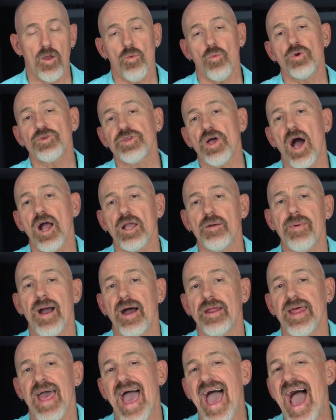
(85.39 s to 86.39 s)
We'll talk
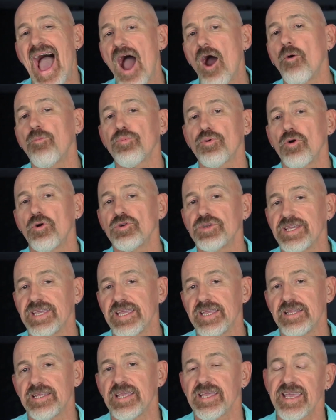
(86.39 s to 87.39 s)
about how
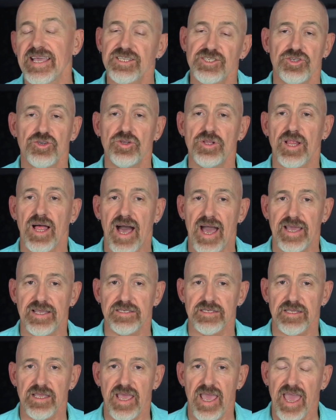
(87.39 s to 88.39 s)
protein gets
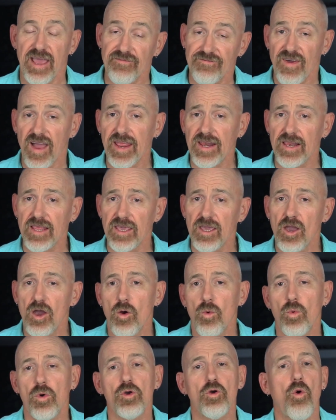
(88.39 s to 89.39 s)
utilized. And finally,
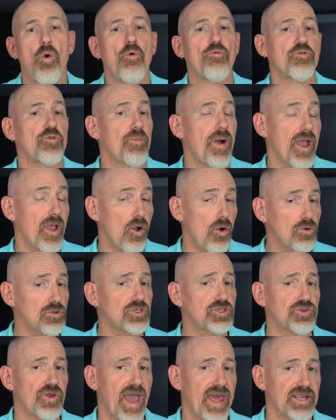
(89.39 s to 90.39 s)
we'll go over my own
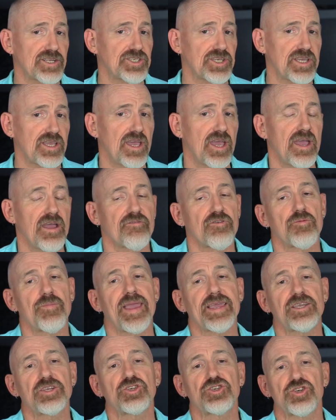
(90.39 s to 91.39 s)
strategy for
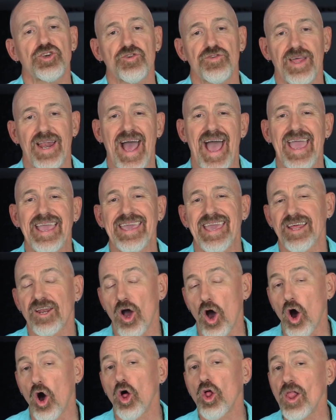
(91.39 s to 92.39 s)
making sure that I get
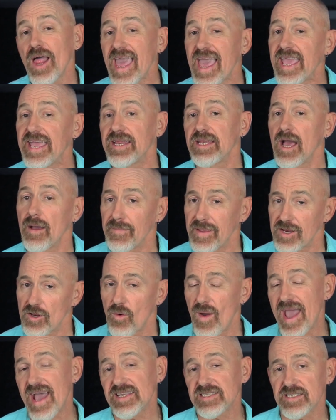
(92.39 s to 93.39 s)
all eight
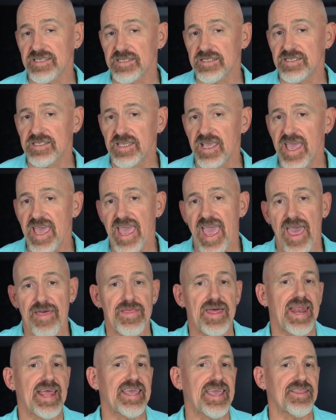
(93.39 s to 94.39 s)
amino acids
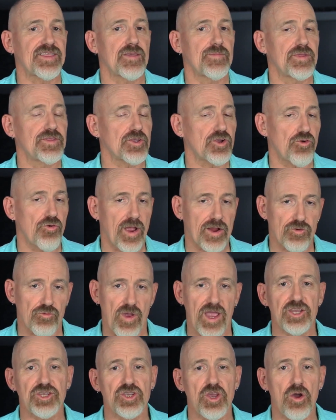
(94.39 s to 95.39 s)
and that I get them in the correct
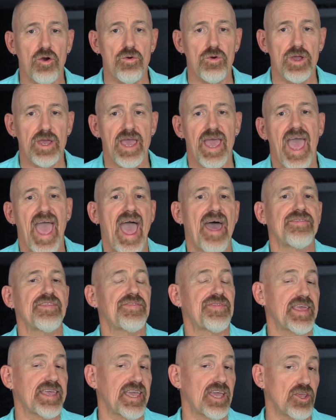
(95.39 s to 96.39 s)
ratio and
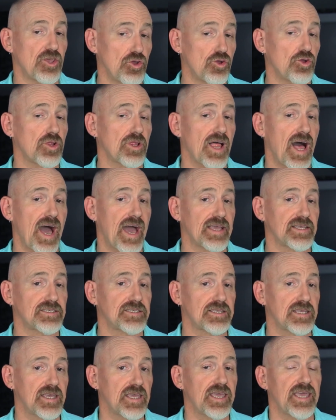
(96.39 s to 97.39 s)
that they get
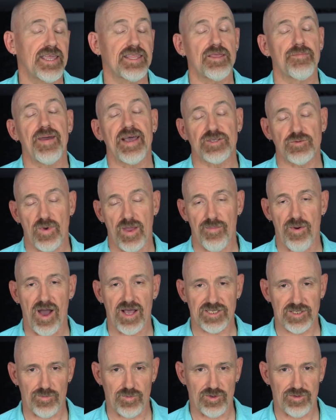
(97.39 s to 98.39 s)
utilized in the best way
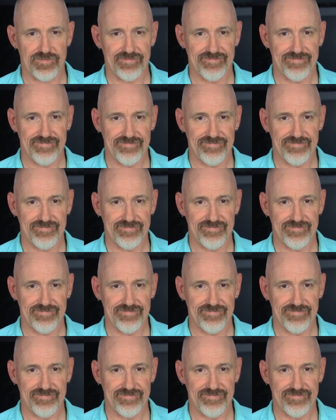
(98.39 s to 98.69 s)
possible.